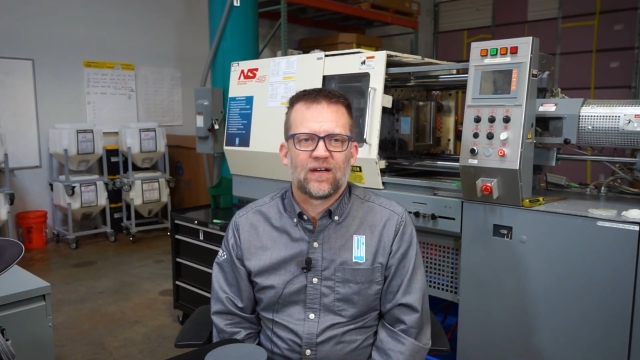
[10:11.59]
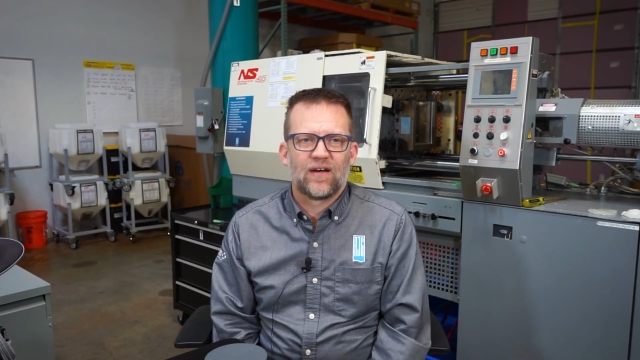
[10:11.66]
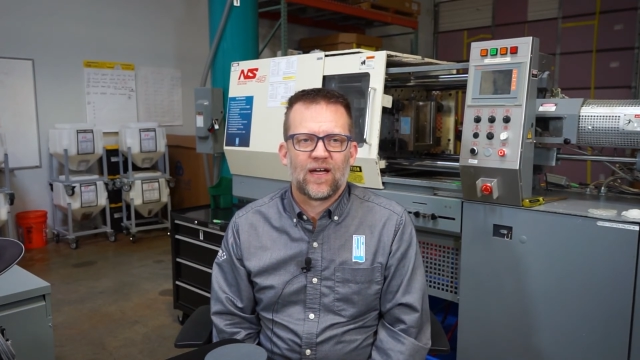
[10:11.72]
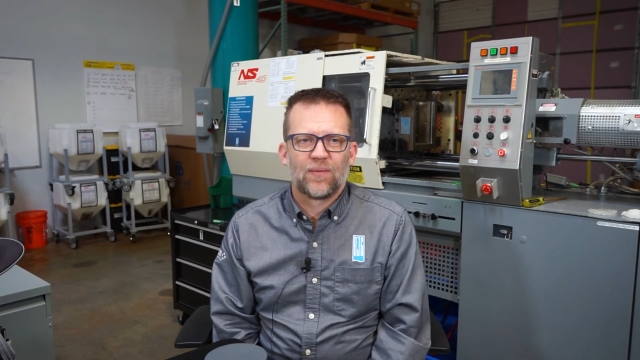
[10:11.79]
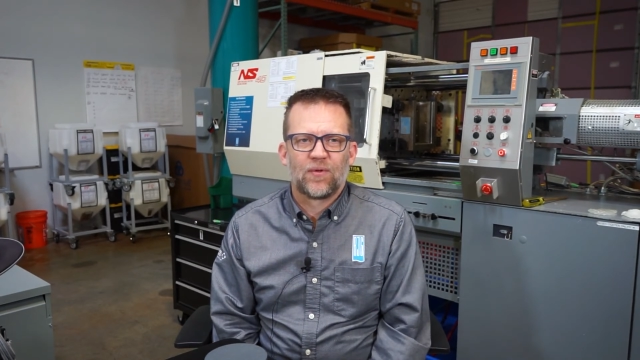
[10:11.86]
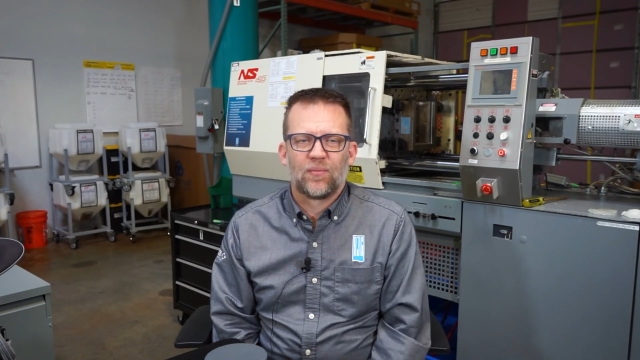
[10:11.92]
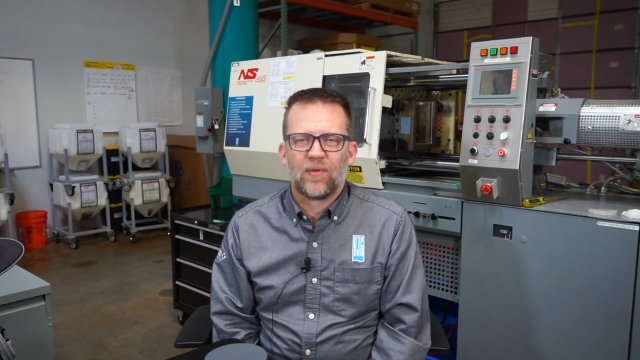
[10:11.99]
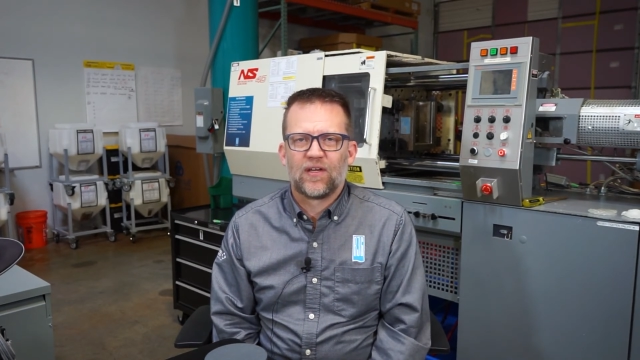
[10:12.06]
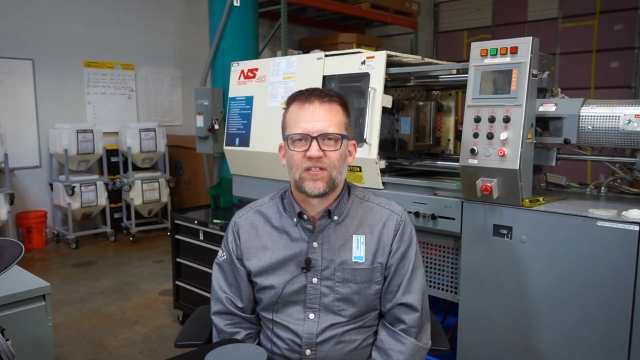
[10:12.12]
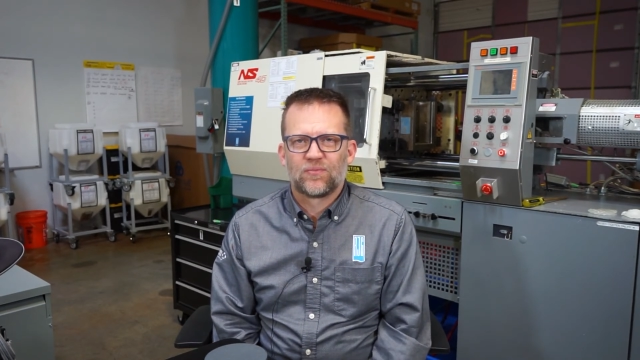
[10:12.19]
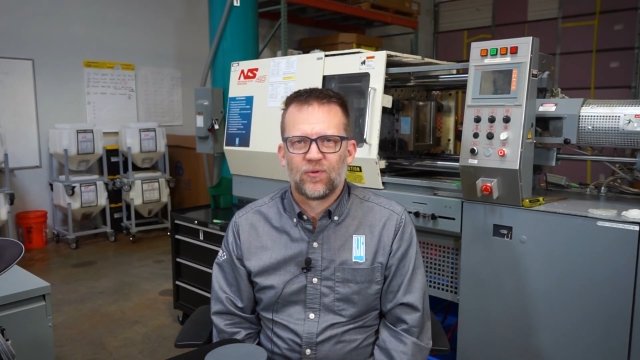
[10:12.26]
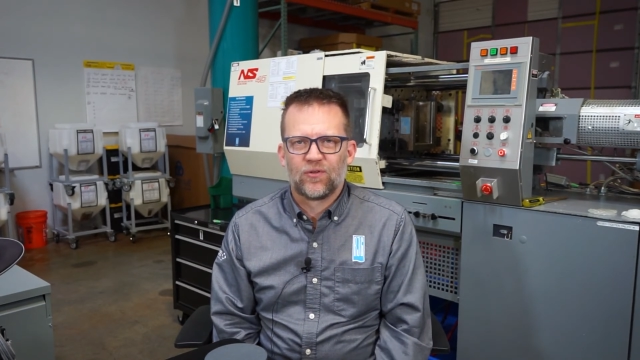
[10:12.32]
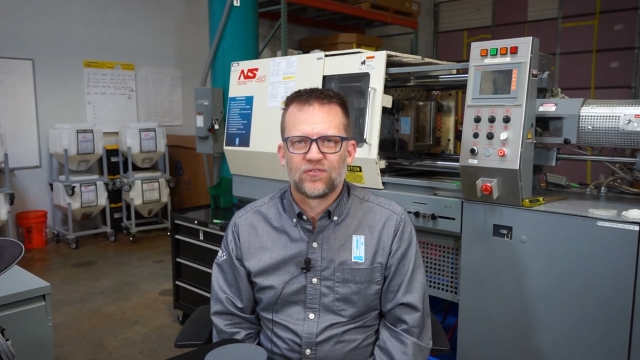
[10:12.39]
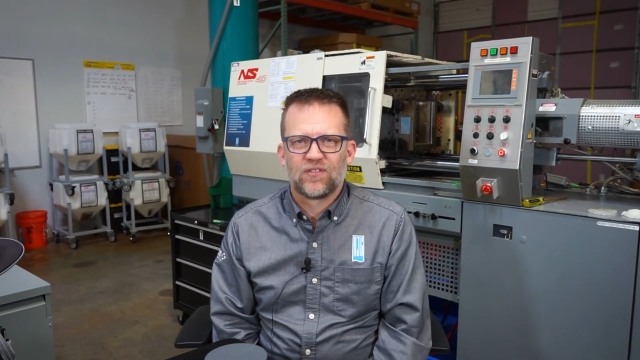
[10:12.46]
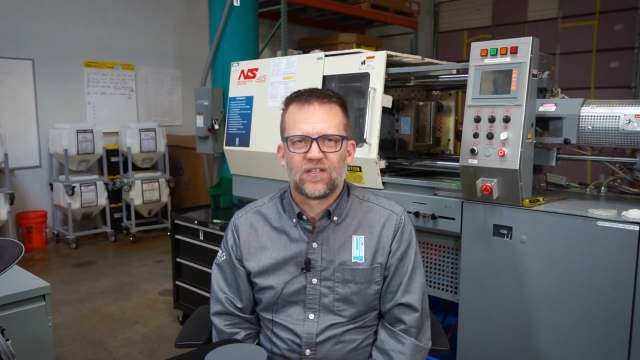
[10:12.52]
time and makes
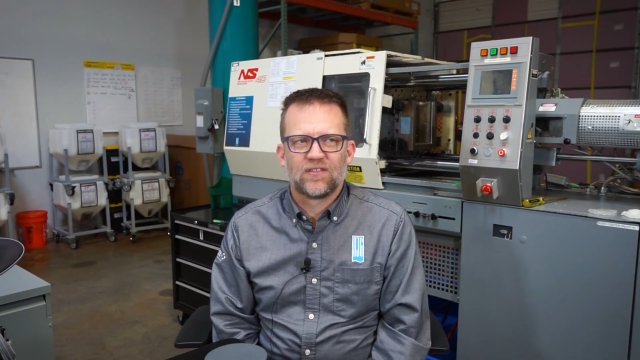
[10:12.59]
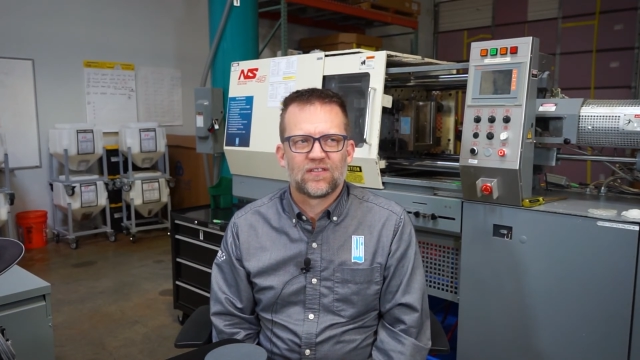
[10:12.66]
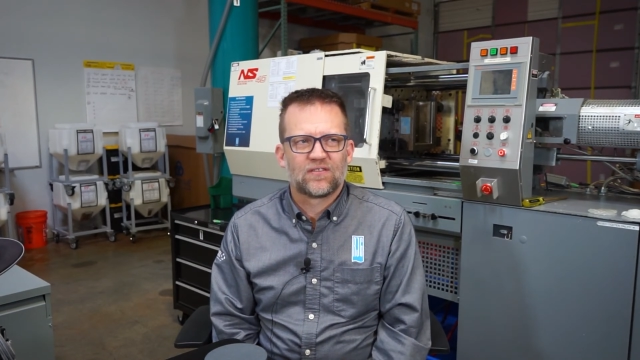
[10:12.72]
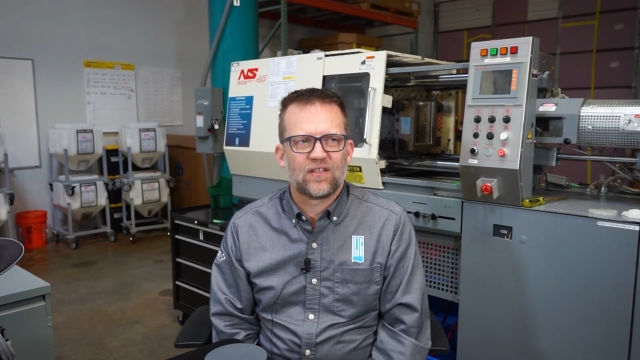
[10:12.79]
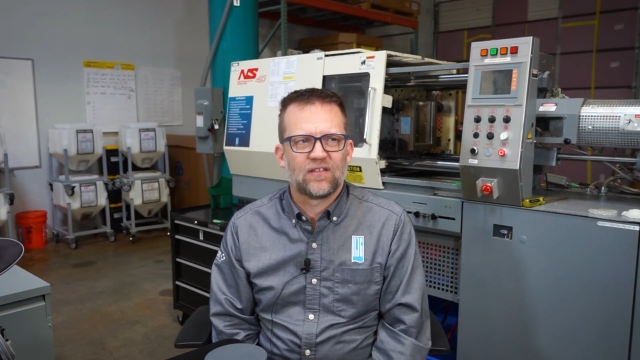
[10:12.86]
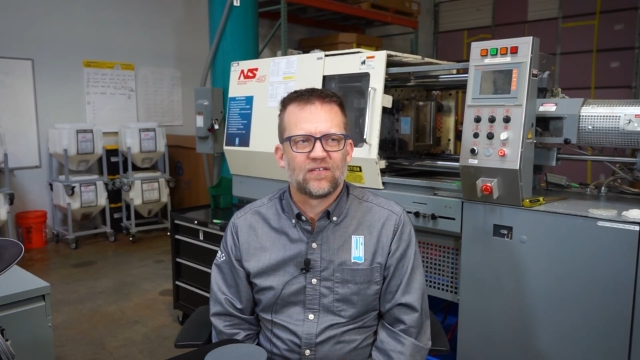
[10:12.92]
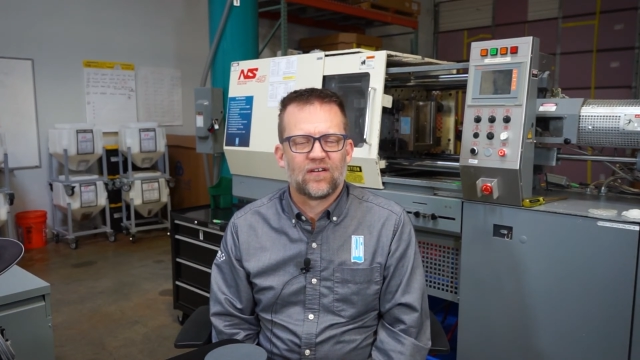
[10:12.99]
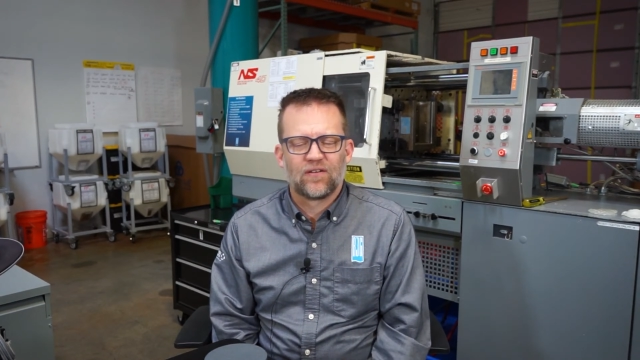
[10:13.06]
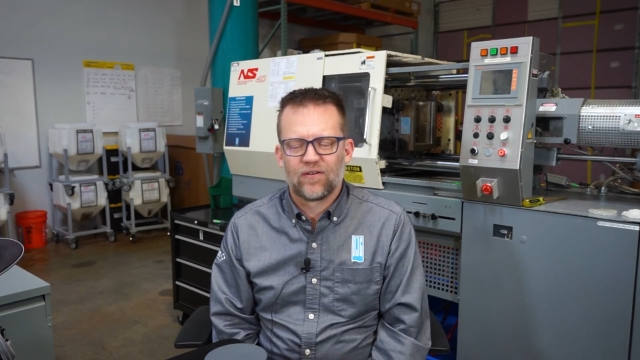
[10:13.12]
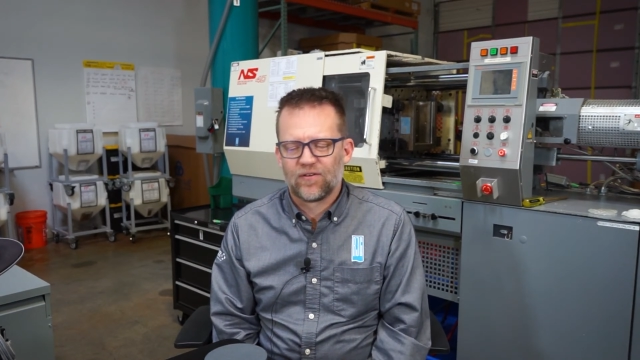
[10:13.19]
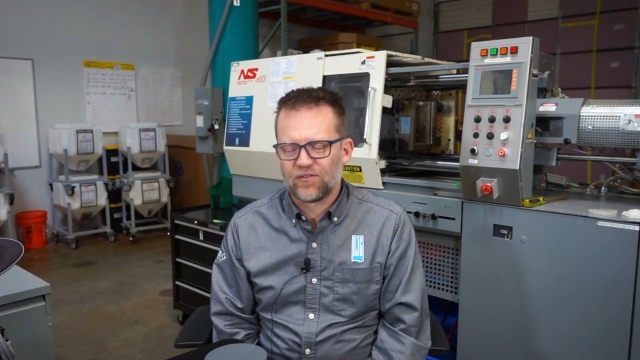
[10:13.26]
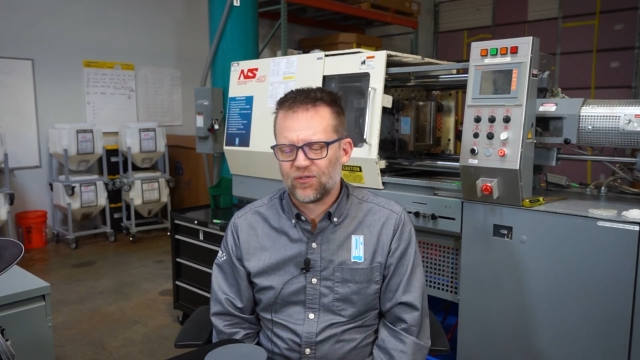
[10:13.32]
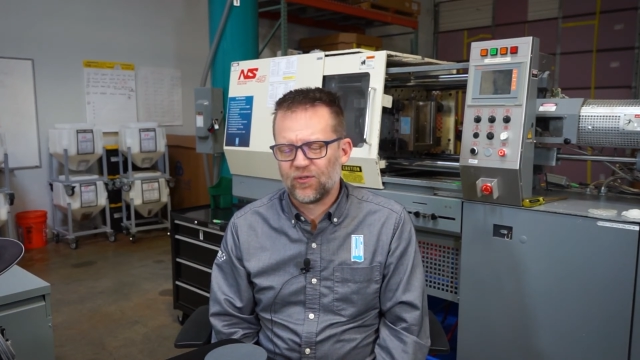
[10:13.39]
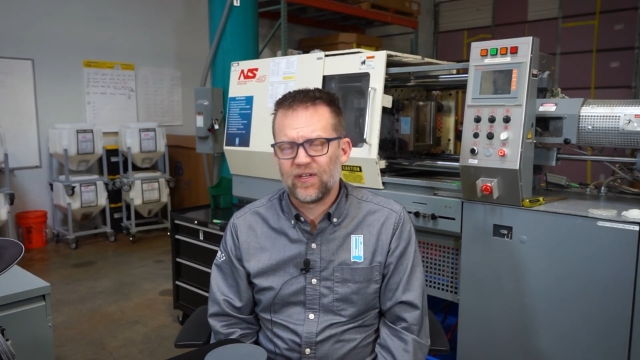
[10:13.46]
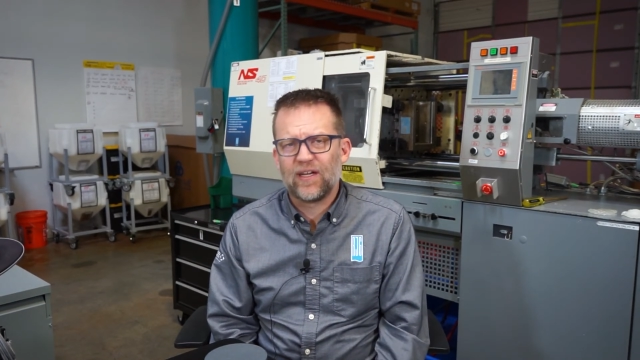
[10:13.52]
small changes take
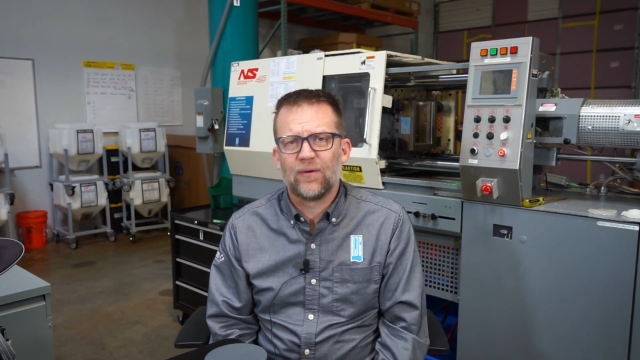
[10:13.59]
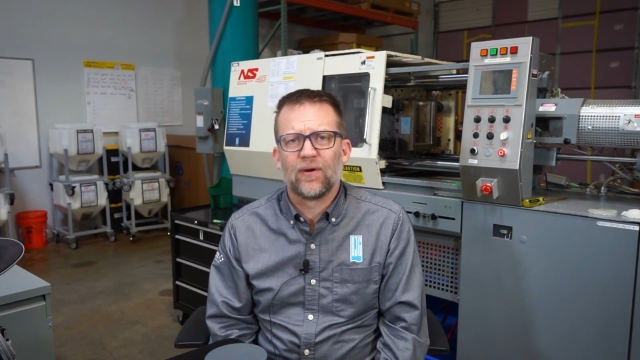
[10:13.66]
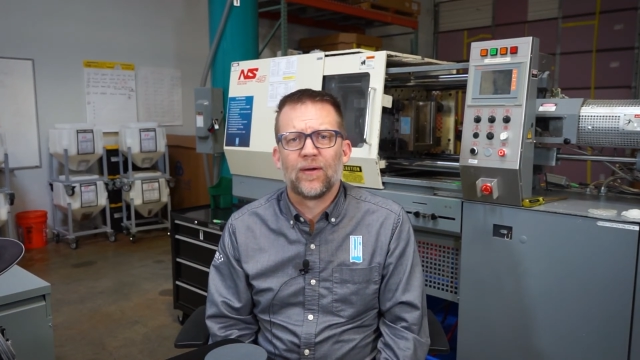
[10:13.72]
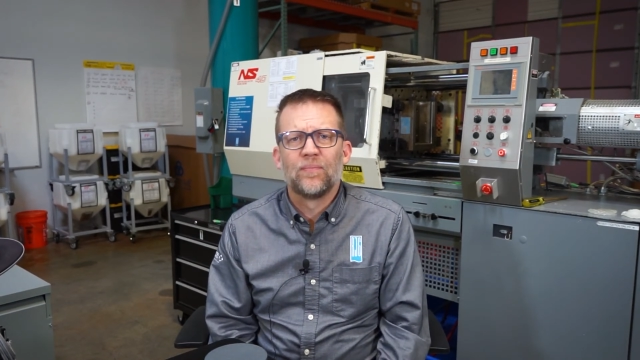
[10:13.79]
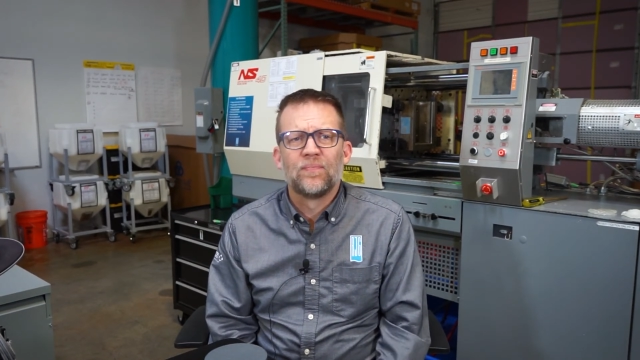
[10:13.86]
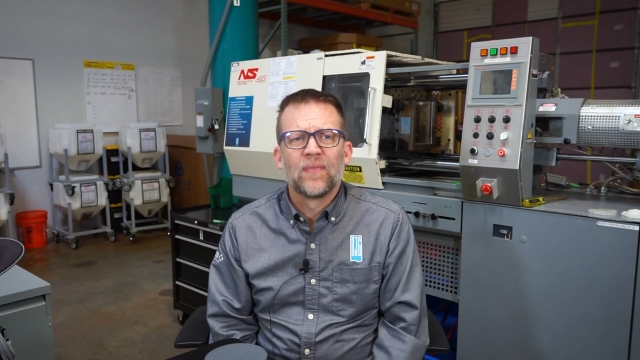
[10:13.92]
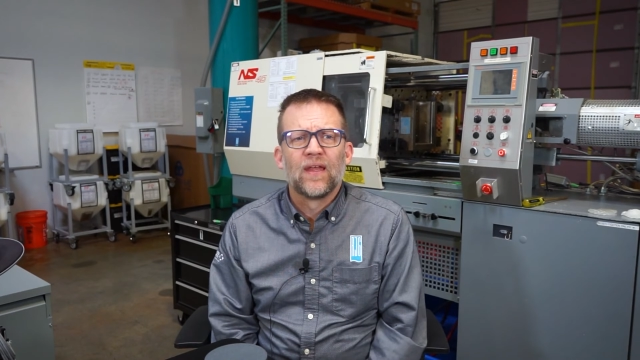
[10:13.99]
longer. So anyway,